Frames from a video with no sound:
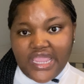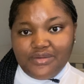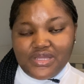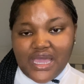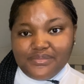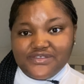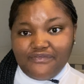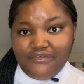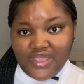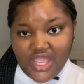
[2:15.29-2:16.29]
it becomes
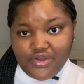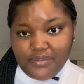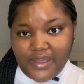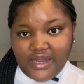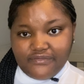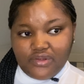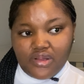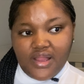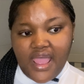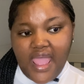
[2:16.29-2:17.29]
very painful.